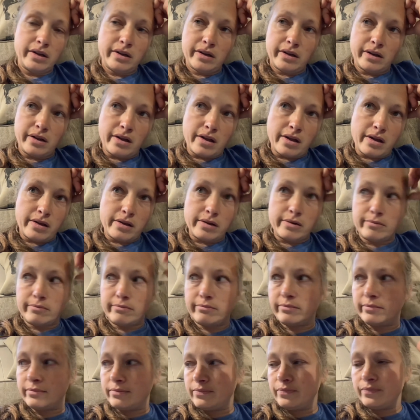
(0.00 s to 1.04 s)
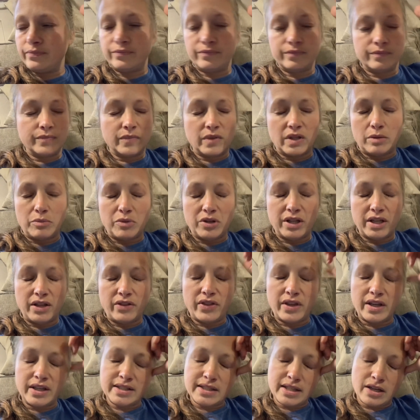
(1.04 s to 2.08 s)
a million
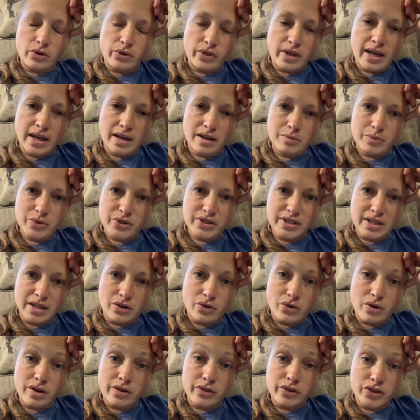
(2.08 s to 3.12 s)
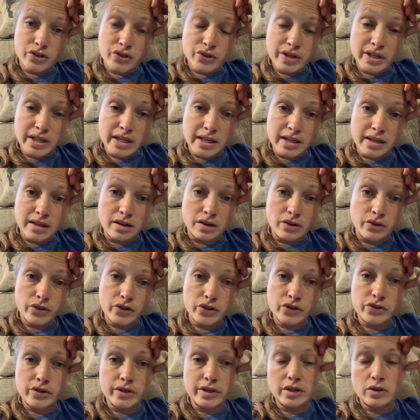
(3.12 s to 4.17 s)
things. I know the animals, I know how they're treated, I know they're
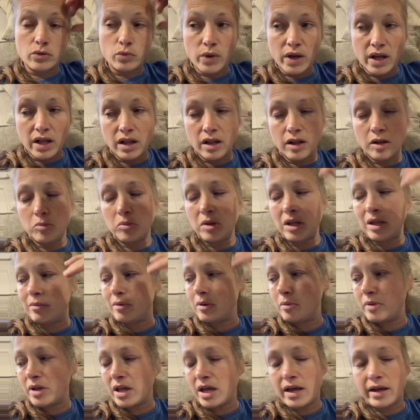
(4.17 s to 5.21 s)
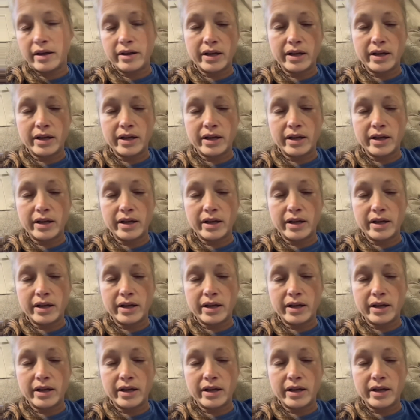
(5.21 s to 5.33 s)
treated well, blah, blah, blah.